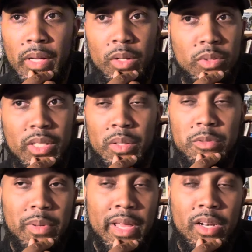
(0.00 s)
I don't think they was
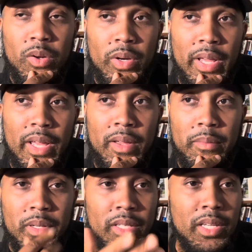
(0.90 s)
planning on that.
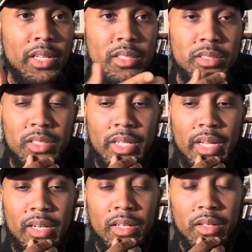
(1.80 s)
But again, they still
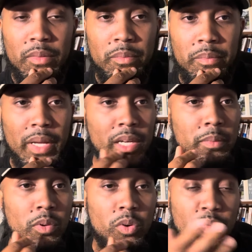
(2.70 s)
got a little backup court,